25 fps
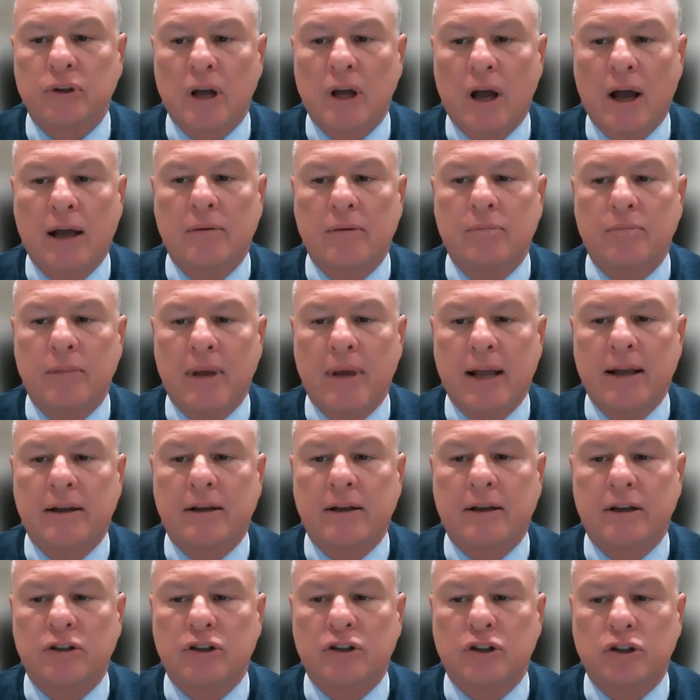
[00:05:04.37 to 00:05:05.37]
will not
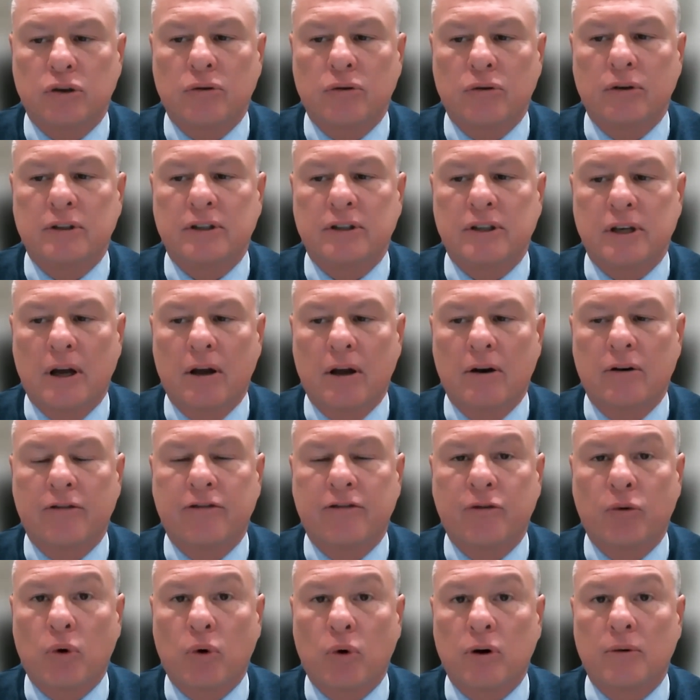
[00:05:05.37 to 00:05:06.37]
make insurance
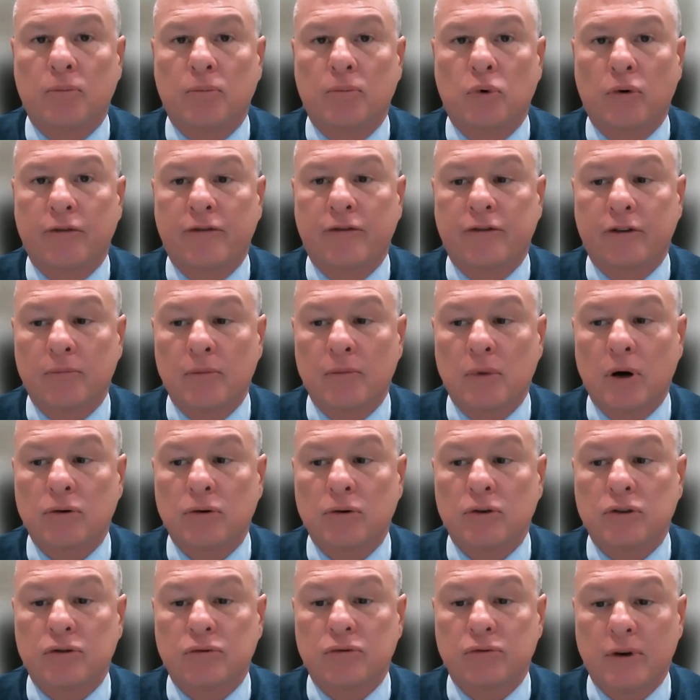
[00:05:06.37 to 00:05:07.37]
unaffordable for
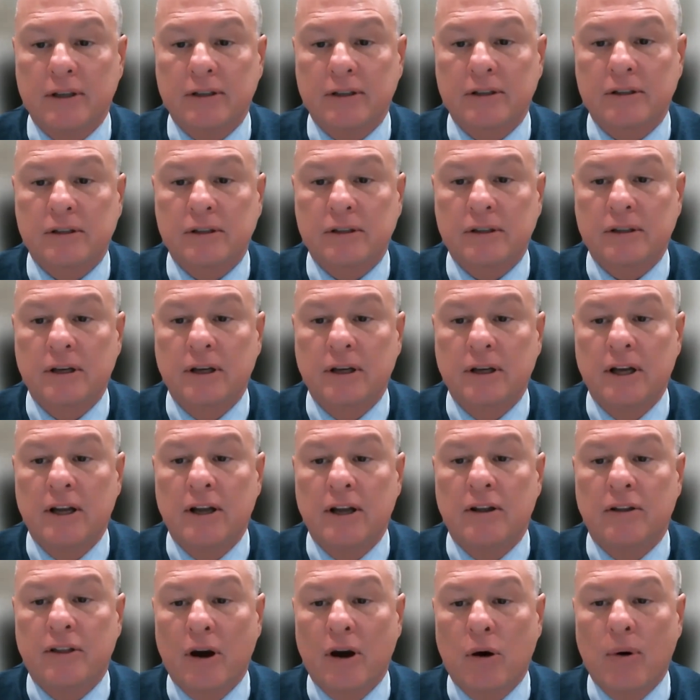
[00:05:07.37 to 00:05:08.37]
most risks,
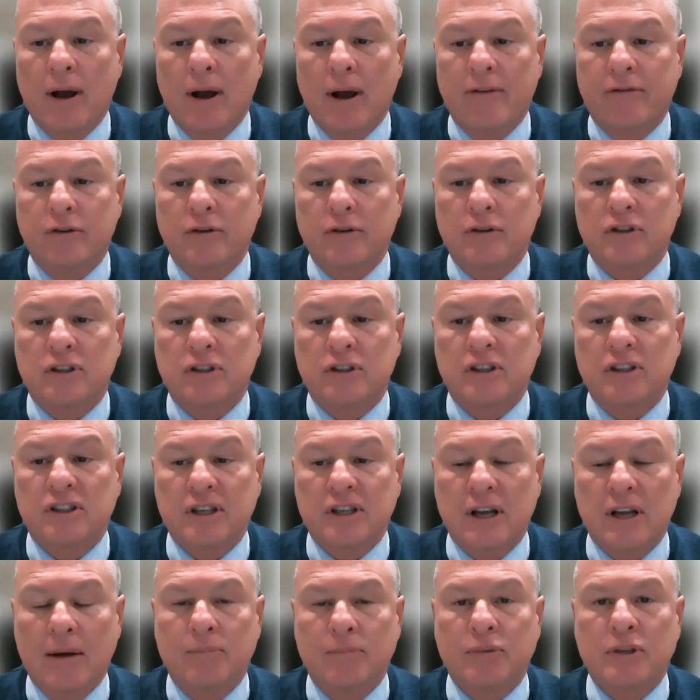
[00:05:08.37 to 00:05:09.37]
though efforts to
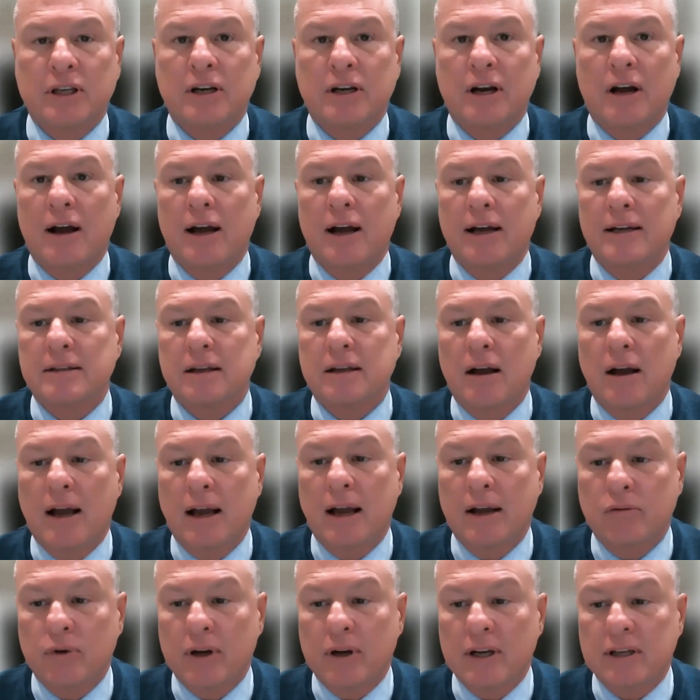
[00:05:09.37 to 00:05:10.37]
subsidize
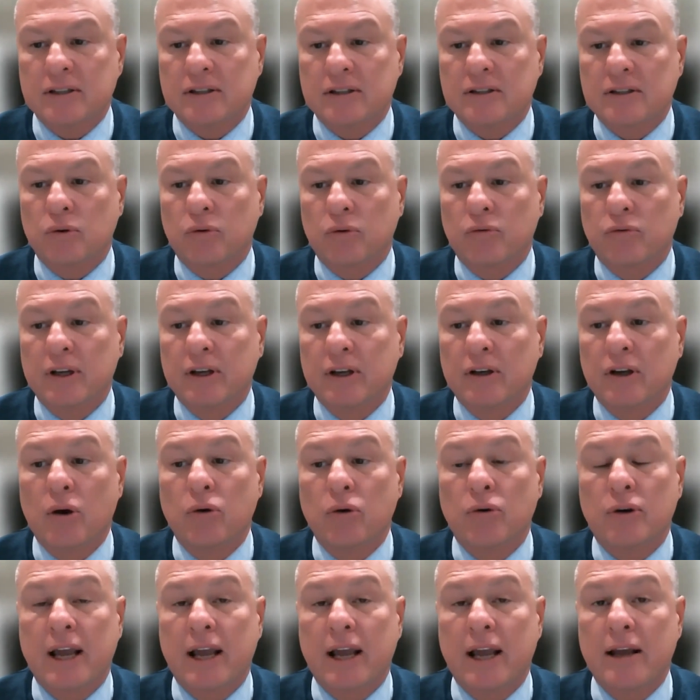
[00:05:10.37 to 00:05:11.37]
high risks or
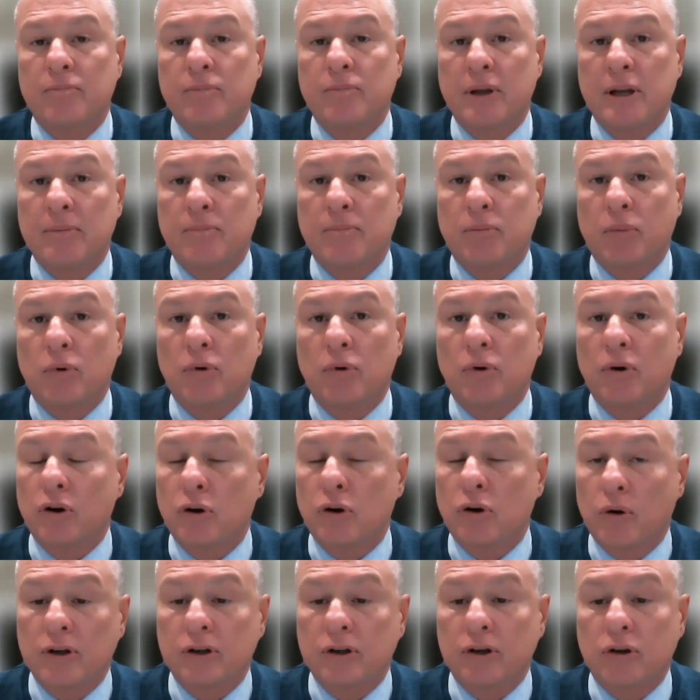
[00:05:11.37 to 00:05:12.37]
relocate people are
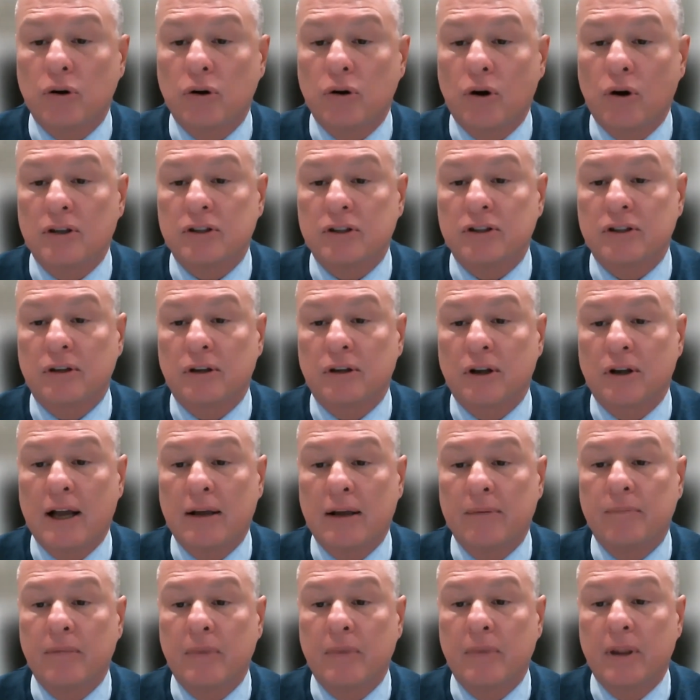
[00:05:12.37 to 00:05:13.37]
going to cost a
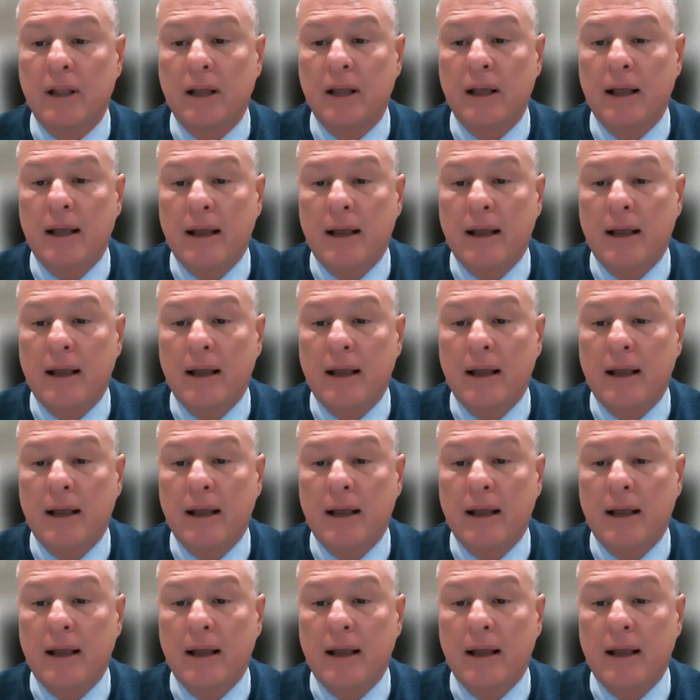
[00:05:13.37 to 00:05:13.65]
lot.